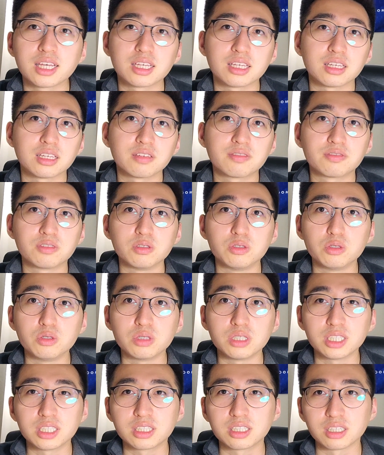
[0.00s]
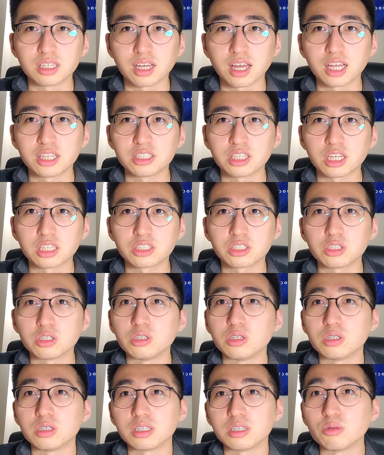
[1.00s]
if you do need to hand
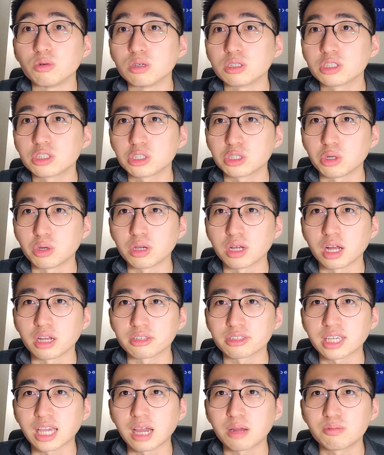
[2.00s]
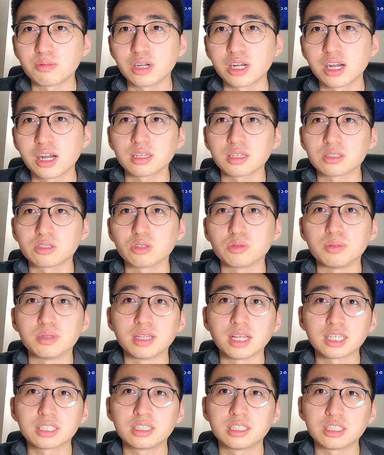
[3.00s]
gesture, it won't show it on camera. So it'll be
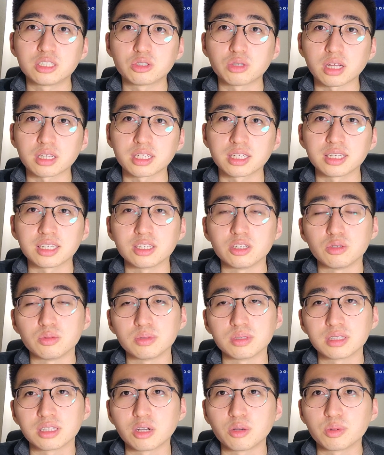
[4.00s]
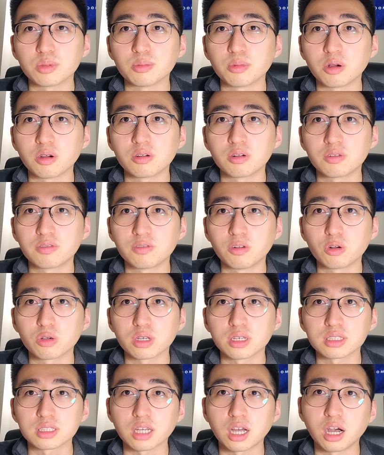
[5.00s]
less distracting. There'll be more
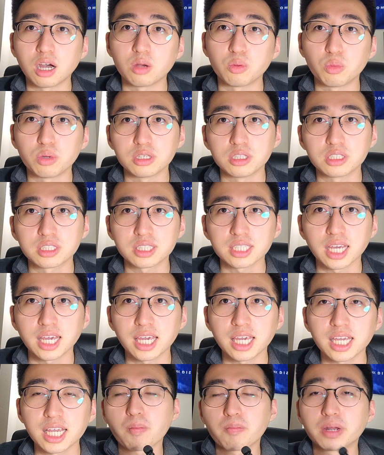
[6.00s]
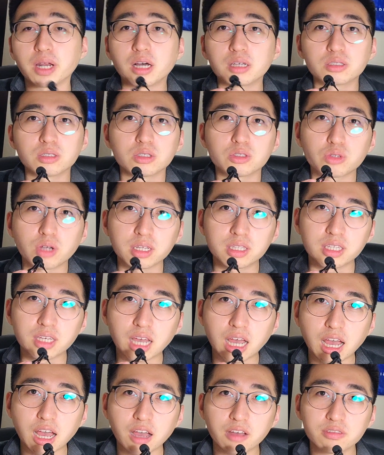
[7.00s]
focus on what you're saying, but also try to
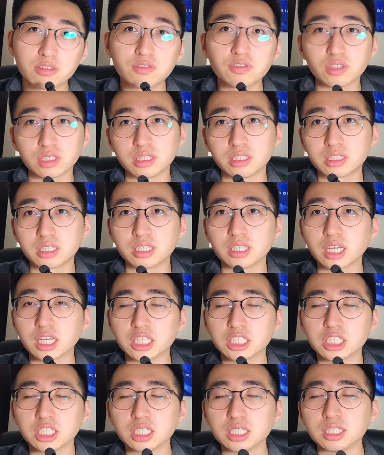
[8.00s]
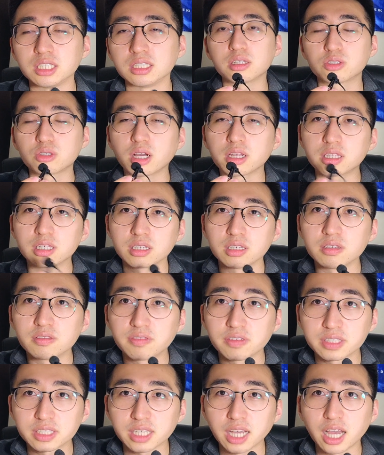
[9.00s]
have different intonation. Try to
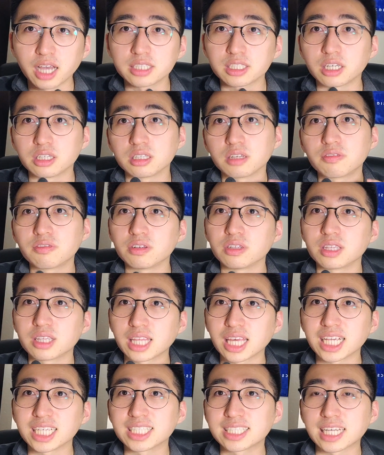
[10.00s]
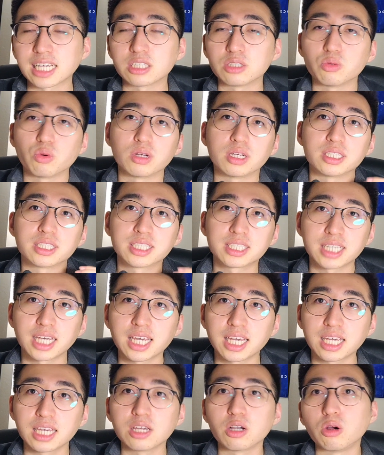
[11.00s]
emphasize on different things that you want to
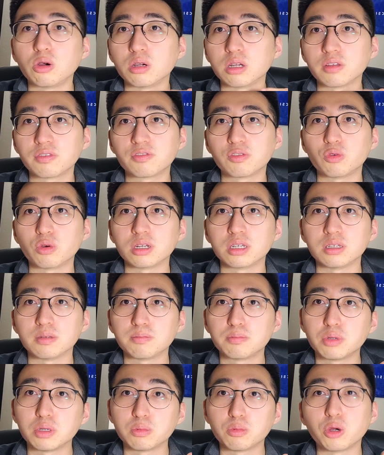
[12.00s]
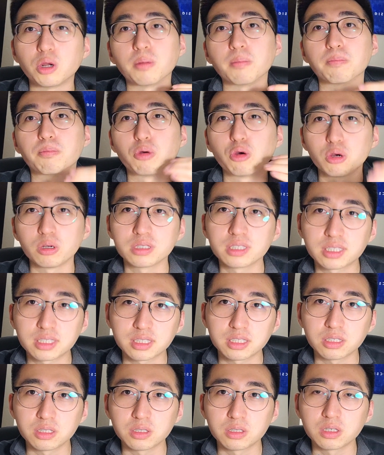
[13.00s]
say, or if you want to put more importance
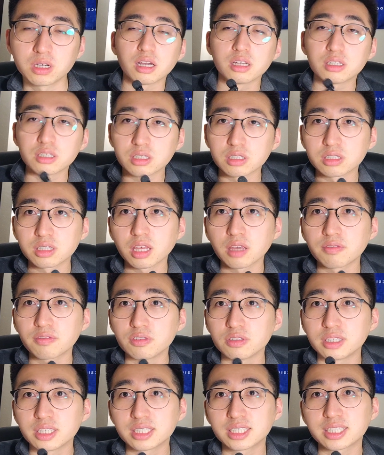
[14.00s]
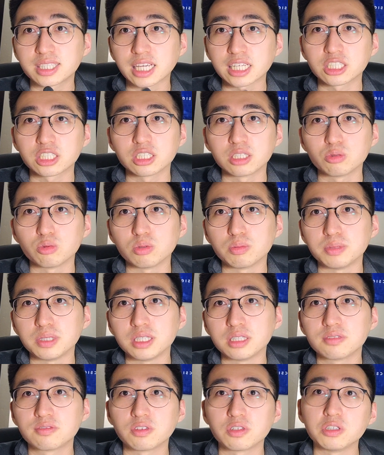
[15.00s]
to. Another tip for this section would be
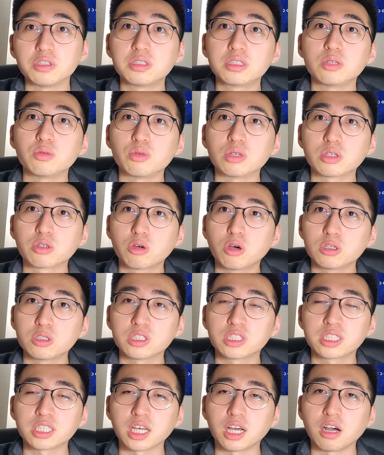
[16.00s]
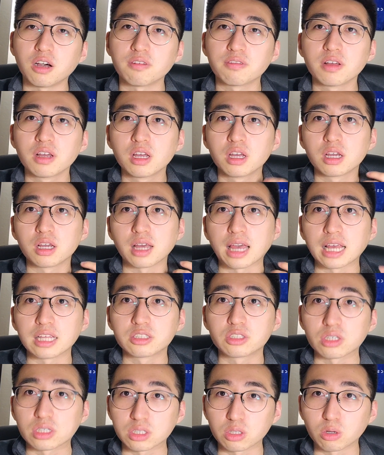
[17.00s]
for you to record yourself
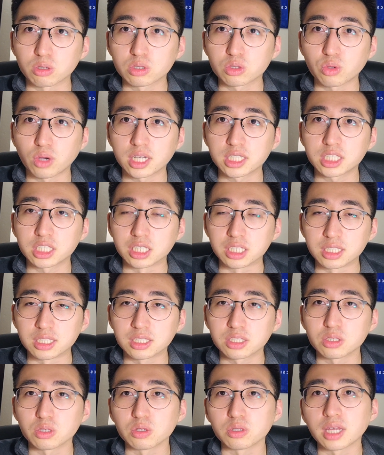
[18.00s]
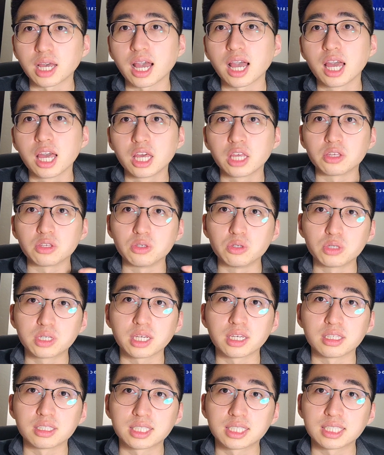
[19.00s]
answering those questions so that you
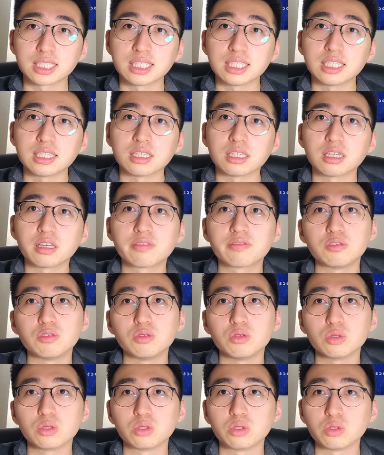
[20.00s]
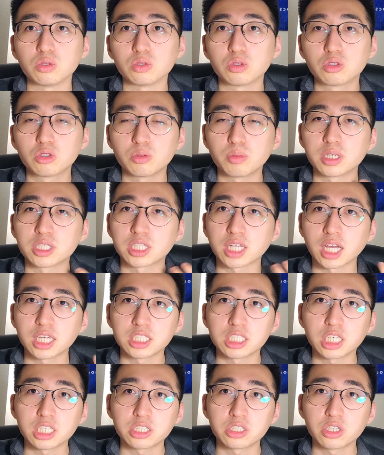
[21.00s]
can see if you do too much hand
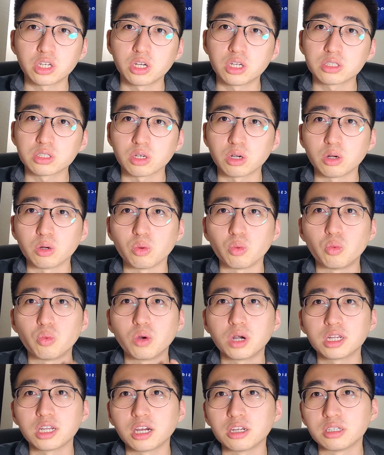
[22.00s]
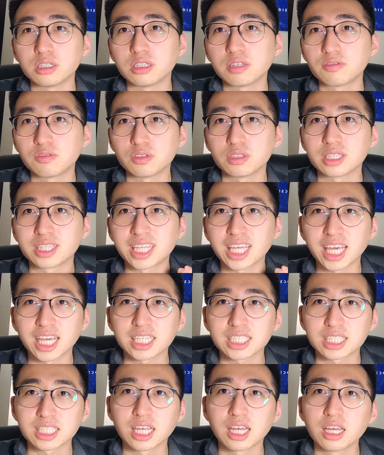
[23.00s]
gestures, or what are the different
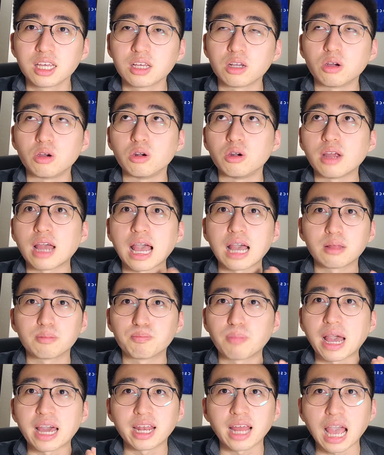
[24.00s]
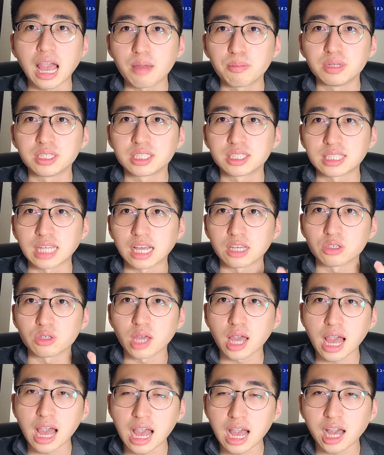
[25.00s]
tics or bad habits that you
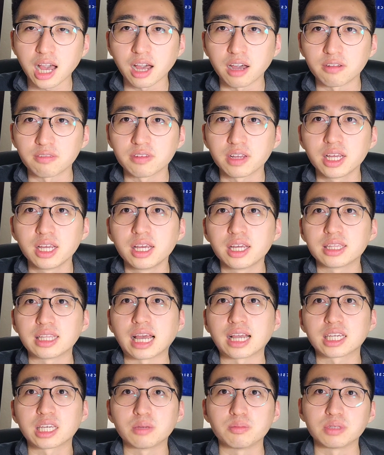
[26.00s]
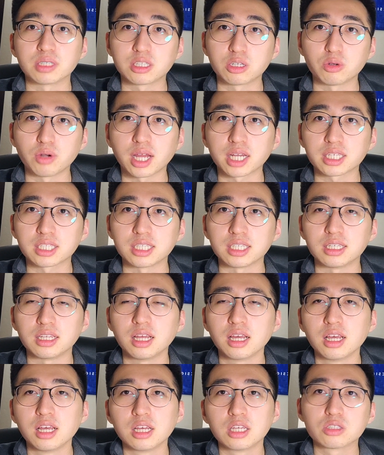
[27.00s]
have that can be corrected.
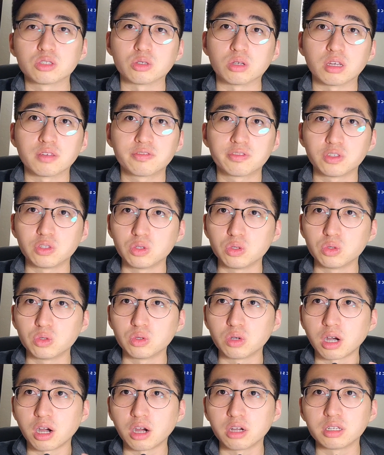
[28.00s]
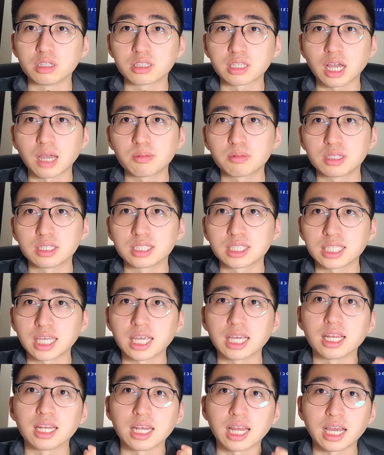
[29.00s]
So if you are the type to say
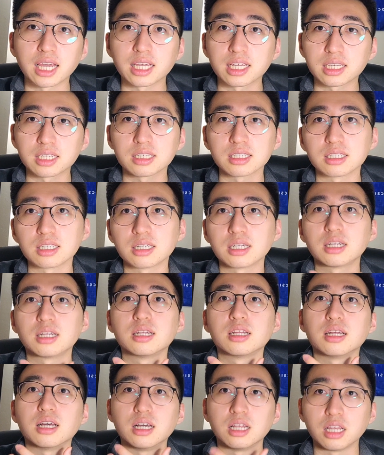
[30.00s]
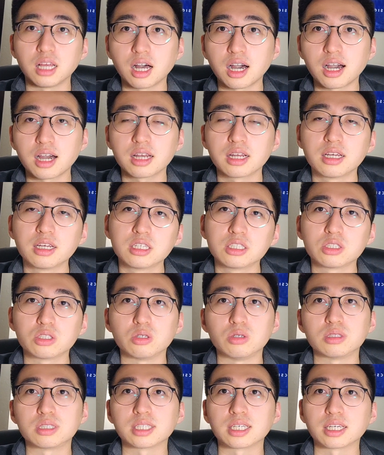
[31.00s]
like a lot, so
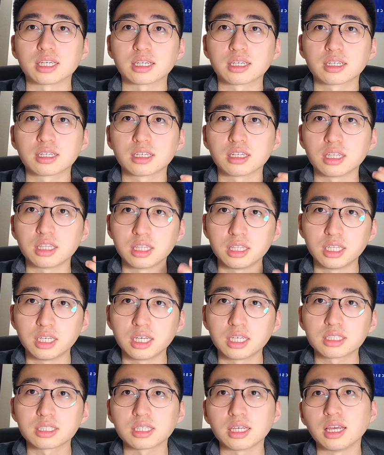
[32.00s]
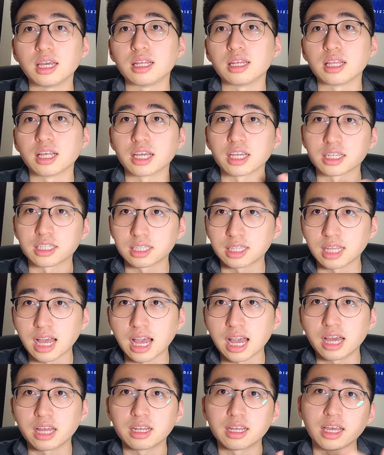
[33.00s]
it's like this and like
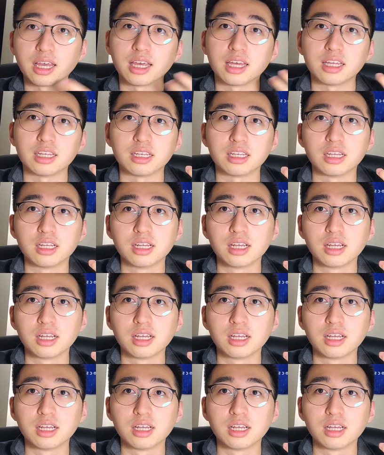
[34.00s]
that, and